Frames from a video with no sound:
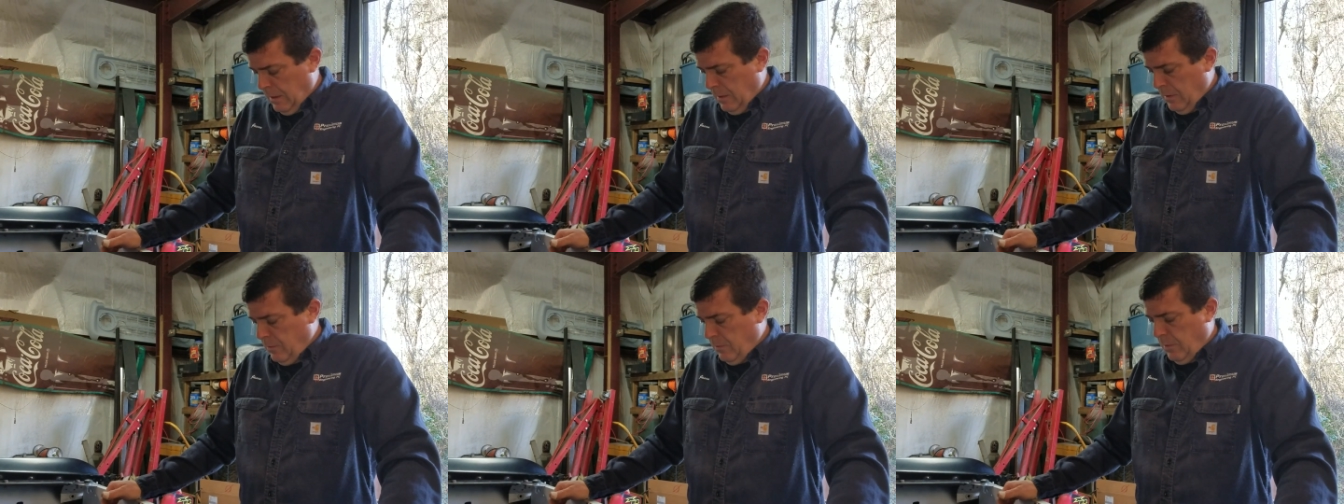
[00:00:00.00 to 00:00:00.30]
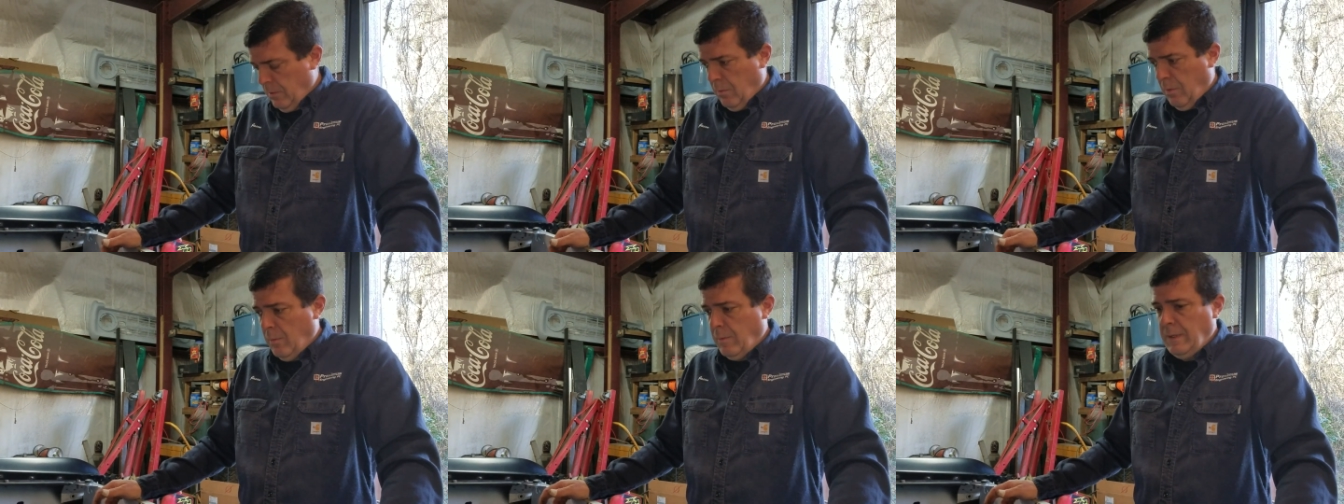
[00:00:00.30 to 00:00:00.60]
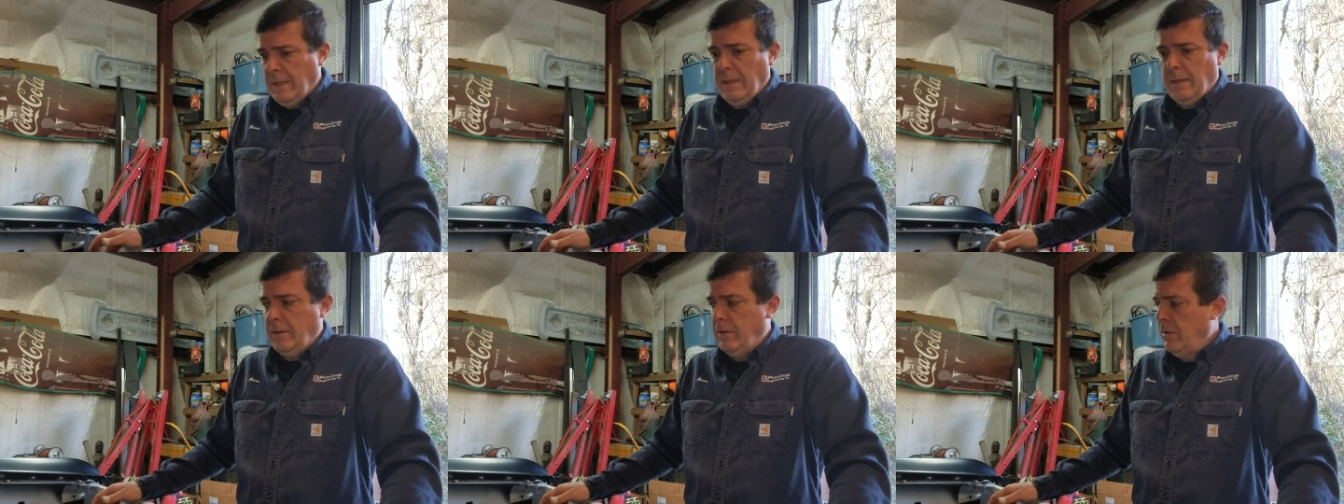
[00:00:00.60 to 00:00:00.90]
So what we
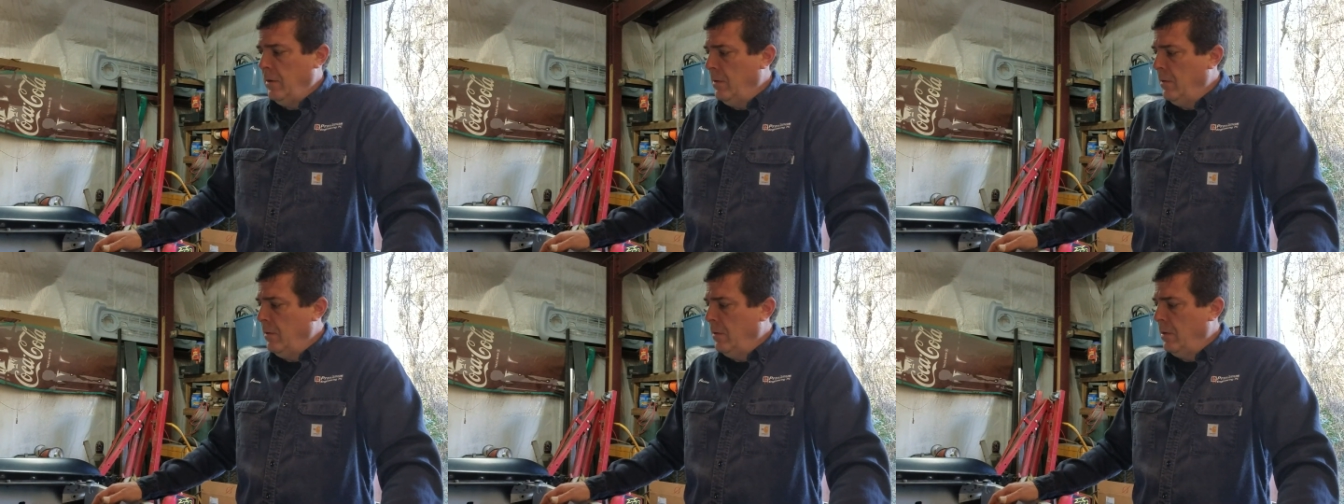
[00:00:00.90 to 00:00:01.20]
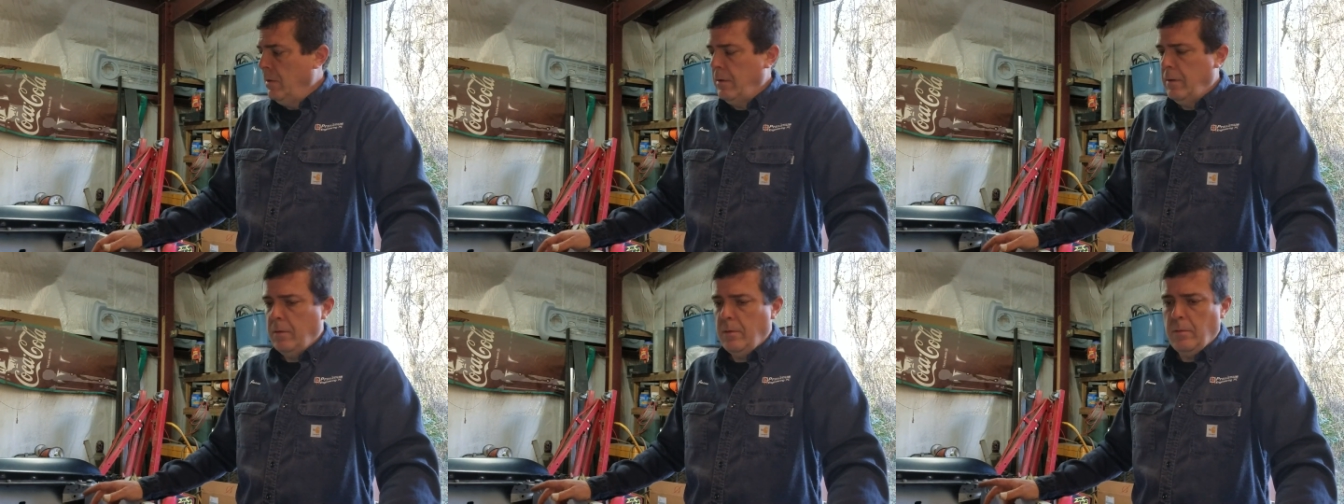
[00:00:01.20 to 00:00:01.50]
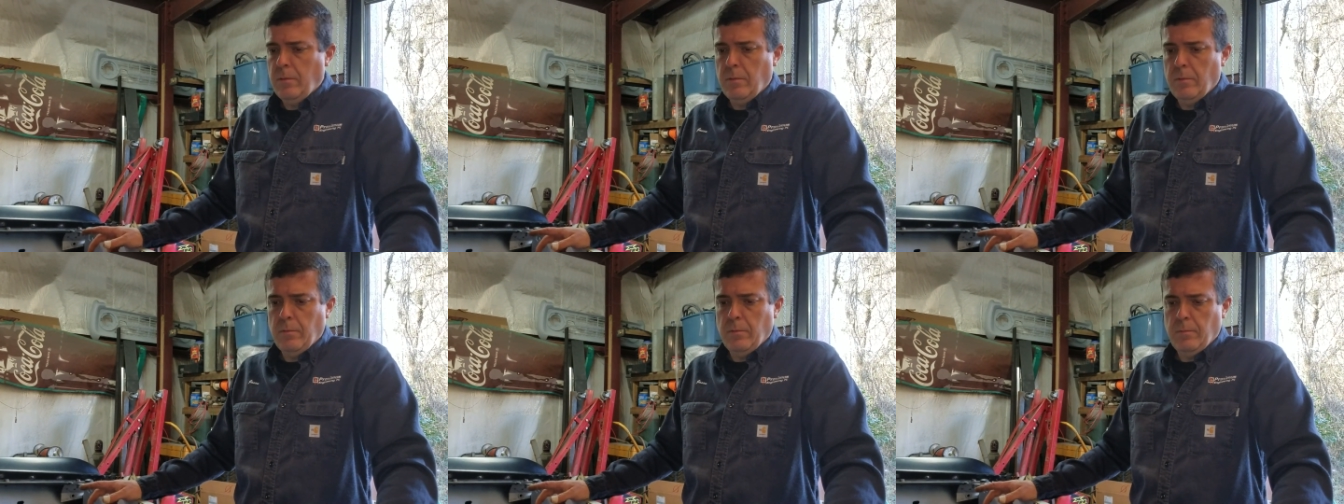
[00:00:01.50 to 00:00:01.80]
need to do
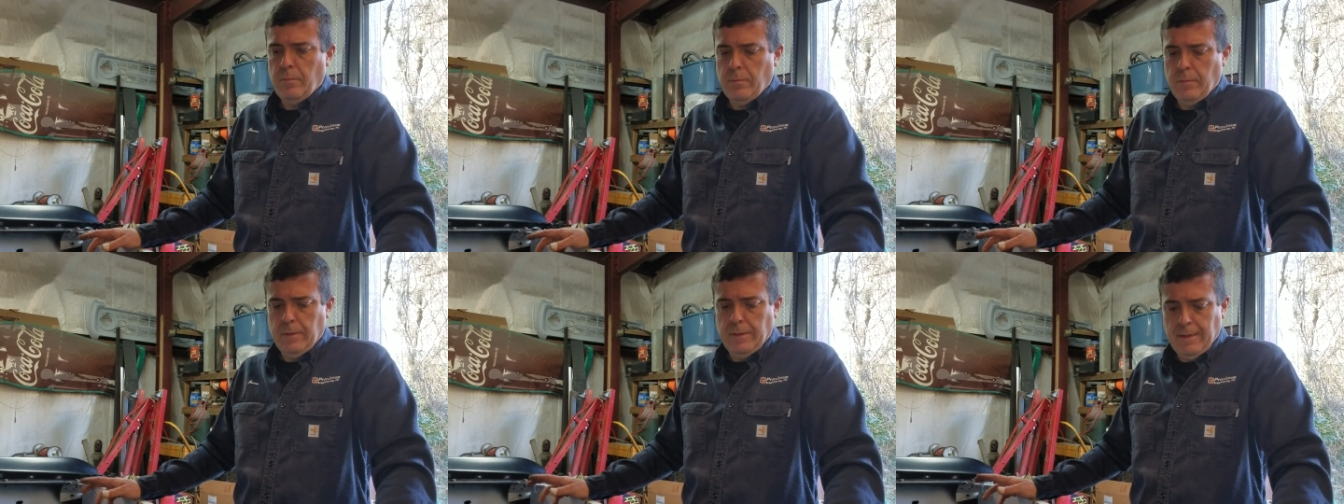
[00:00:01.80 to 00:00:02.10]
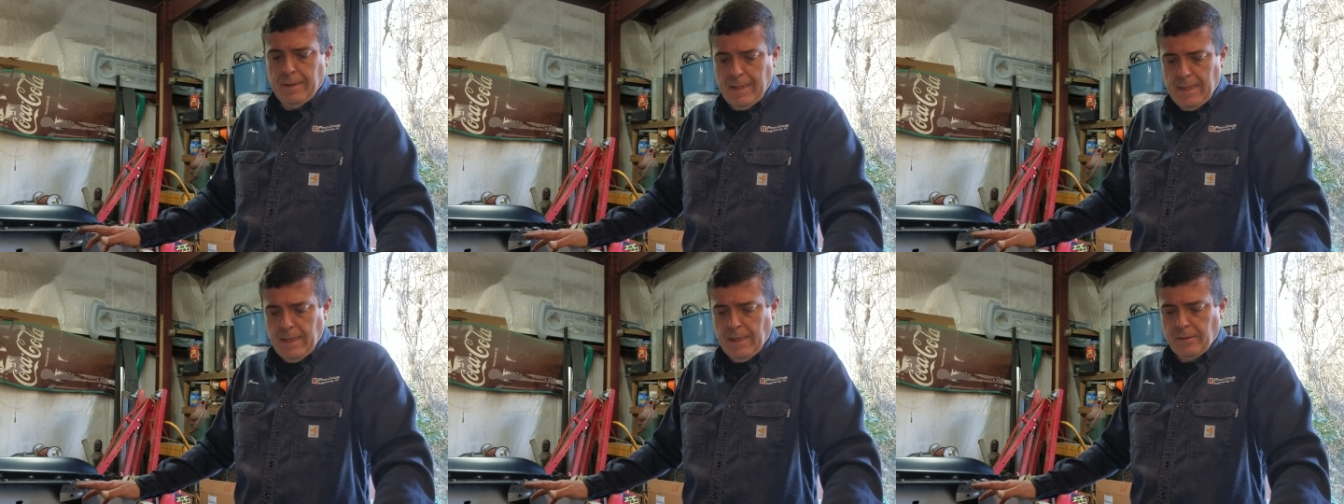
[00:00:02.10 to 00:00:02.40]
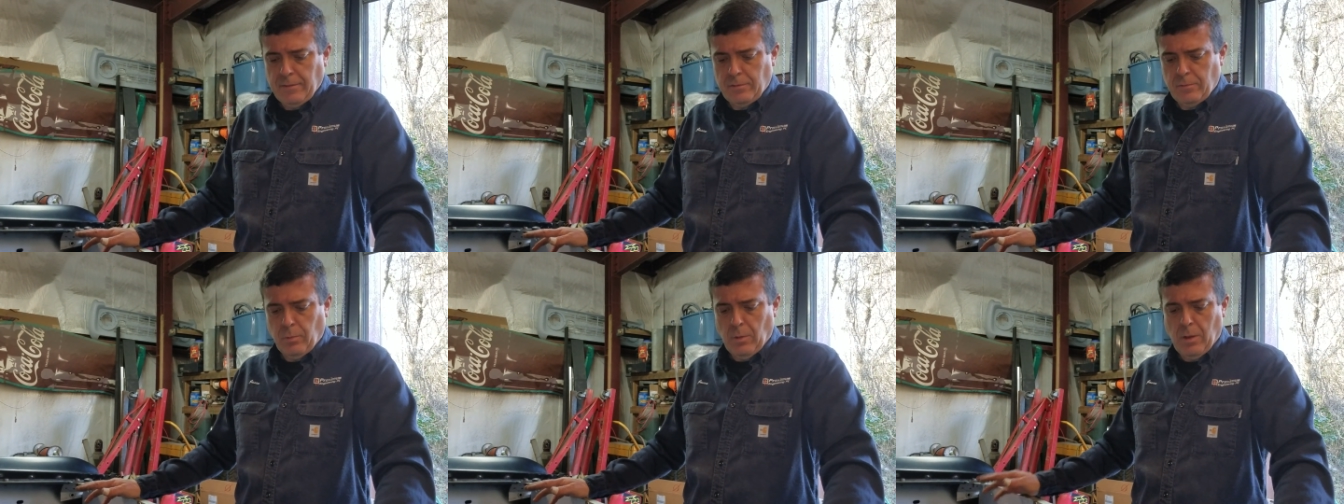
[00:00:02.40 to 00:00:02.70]

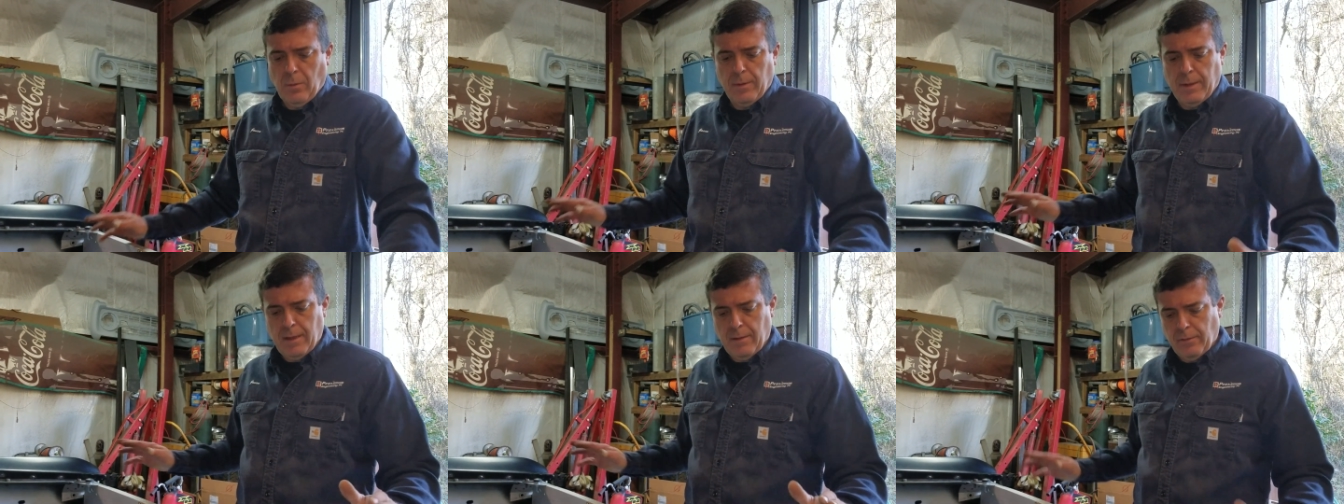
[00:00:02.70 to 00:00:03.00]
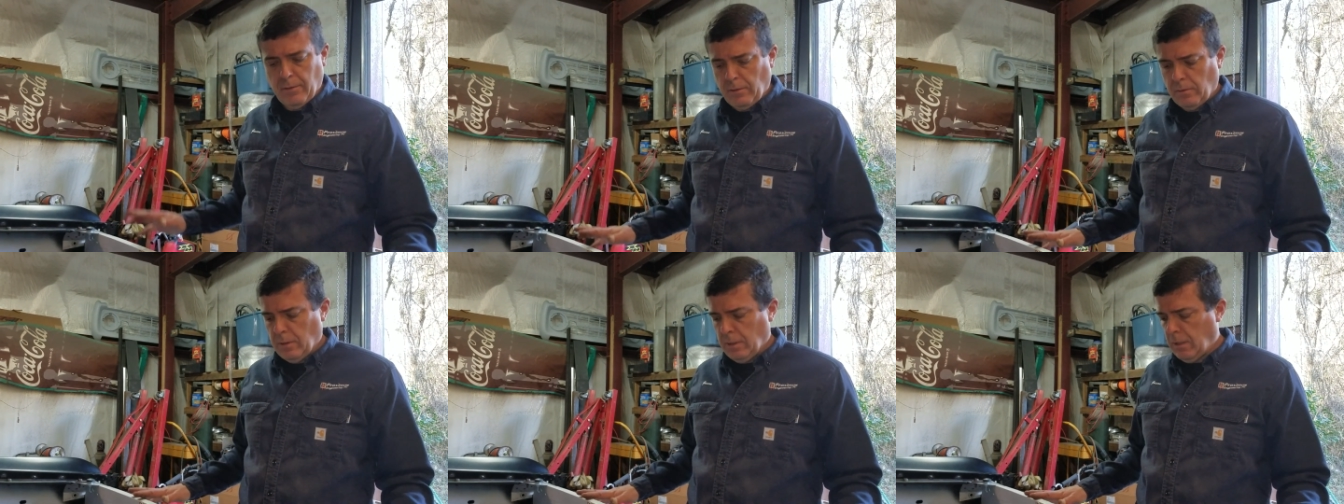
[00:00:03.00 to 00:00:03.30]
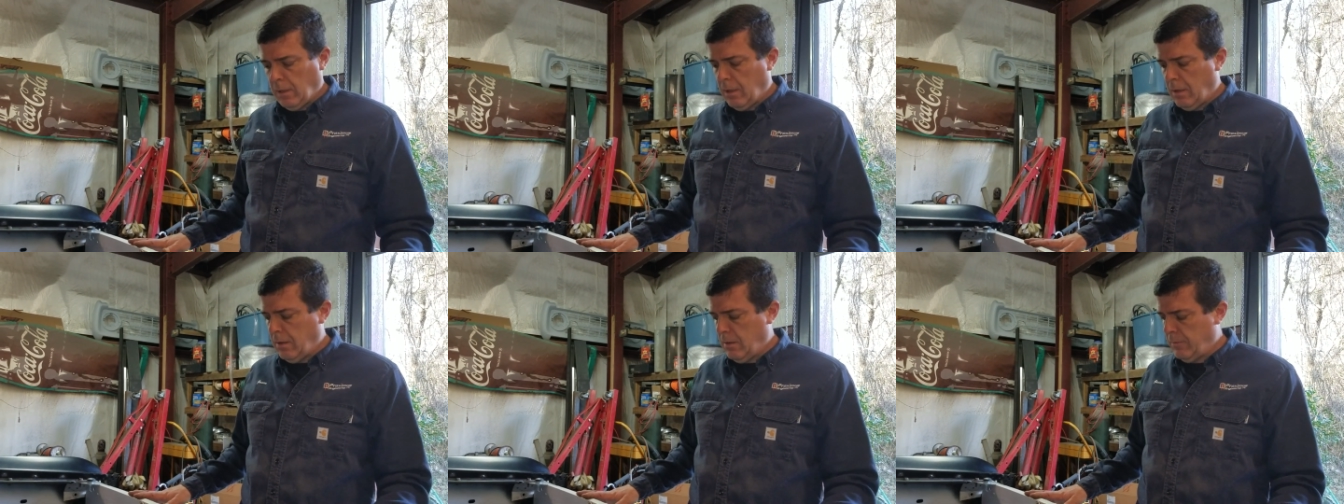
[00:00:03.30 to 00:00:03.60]
next, while we have the
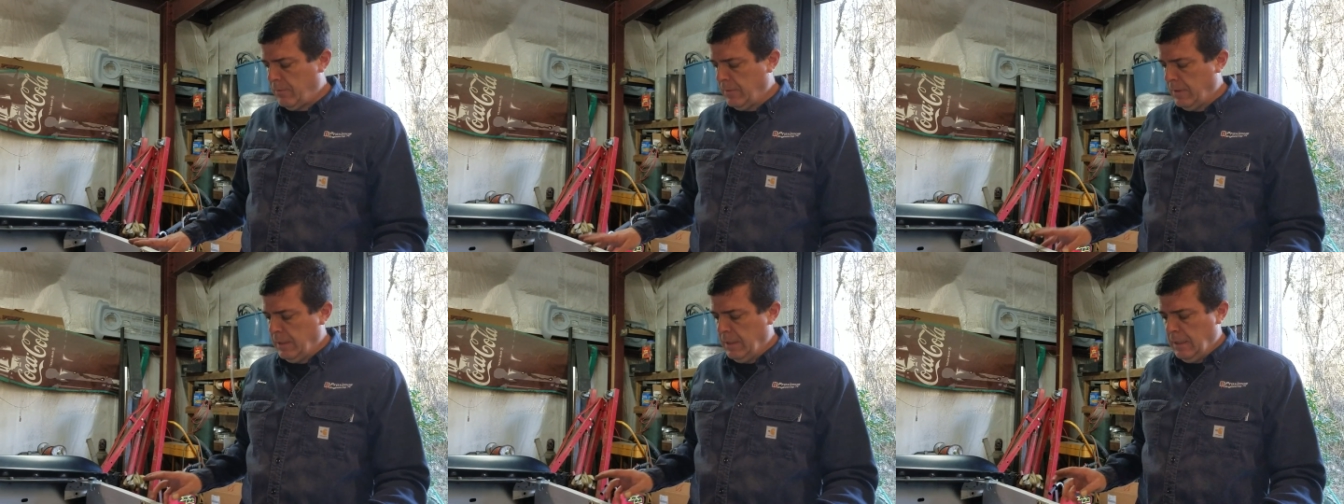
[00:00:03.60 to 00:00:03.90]
grill off,